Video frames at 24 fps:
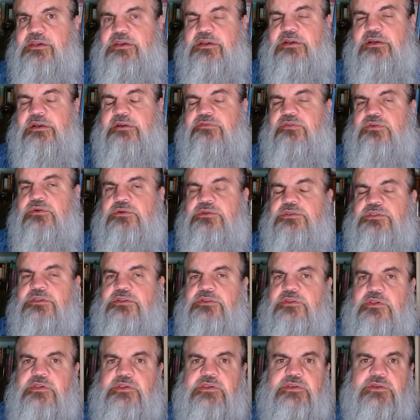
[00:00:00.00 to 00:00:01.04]
Uh, I've
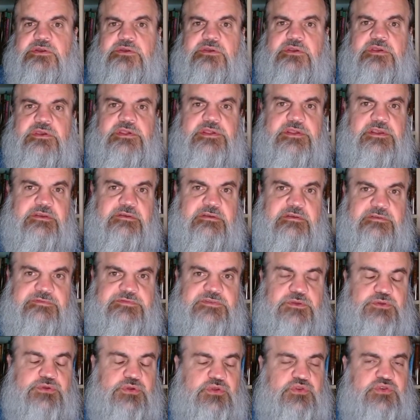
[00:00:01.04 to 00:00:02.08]
hosted a series of
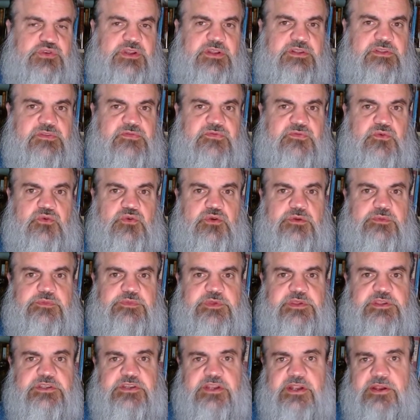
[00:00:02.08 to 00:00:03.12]
Future Trends
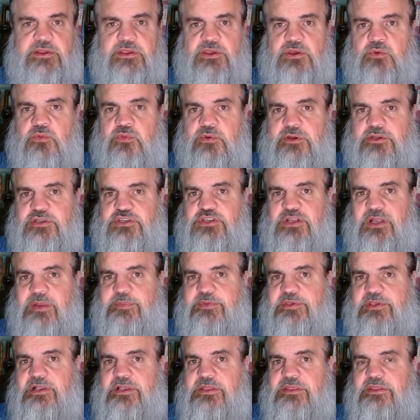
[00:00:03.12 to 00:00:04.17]
Forum scenario
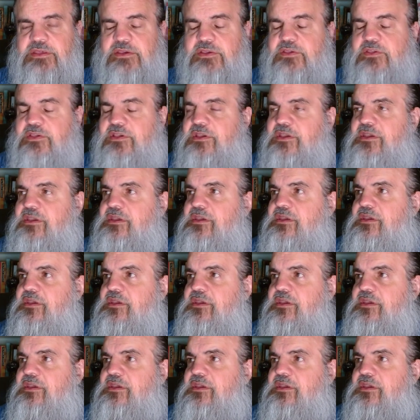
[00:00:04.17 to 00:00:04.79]
workshops on this.